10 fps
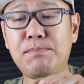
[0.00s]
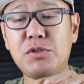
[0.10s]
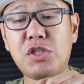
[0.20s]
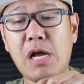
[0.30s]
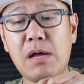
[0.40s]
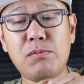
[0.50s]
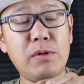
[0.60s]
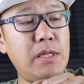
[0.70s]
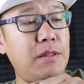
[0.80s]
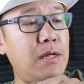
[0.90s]
Sean
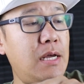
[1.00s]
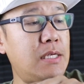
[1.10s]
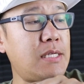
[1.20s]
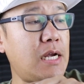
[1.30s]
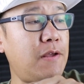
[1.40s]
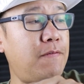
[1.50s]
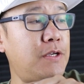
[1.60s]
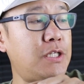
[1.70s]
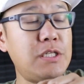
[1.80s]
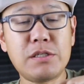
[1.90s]
with Saki
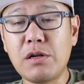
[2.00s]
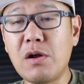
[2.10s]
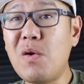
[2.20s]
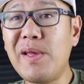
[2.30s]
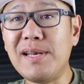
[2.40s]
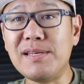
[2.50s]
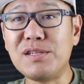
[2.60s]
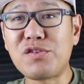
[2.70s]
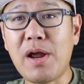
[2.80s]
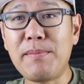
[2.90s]
Fishing, he's going to go ahead and
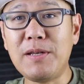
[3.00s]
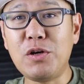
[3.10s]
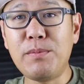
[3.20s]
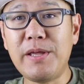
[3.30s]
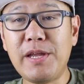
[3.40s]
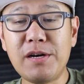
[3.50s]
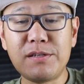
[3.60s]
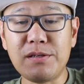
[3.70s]
describe it a little bit here.